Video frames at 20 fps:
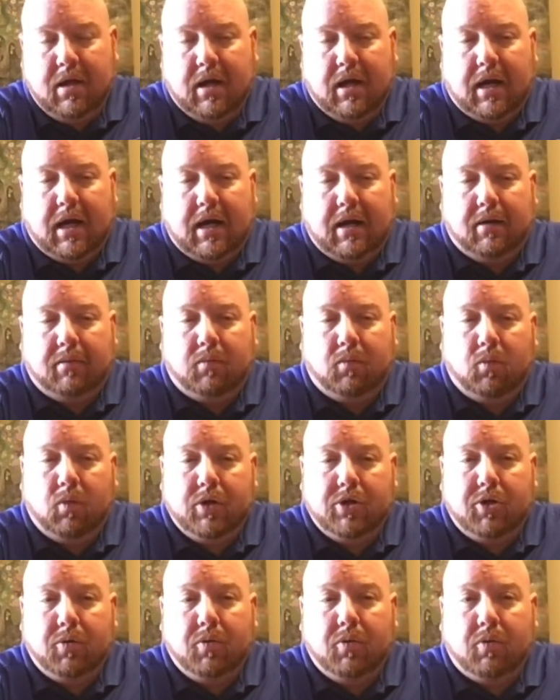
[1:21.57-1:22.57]

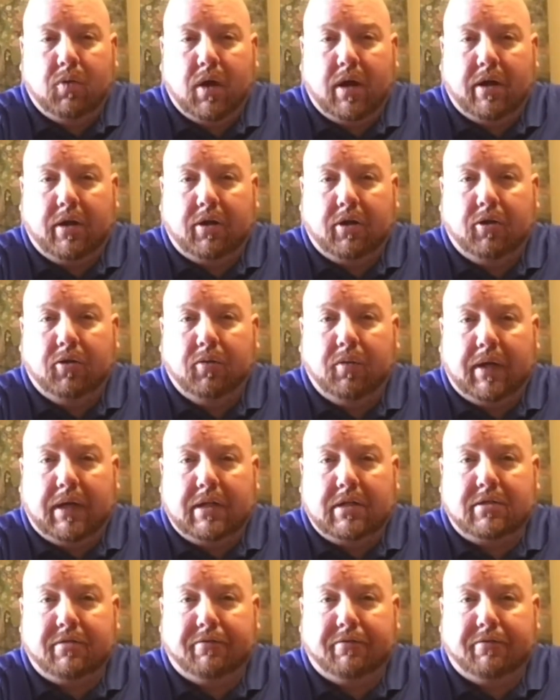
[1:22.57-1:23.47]
What you would want to do is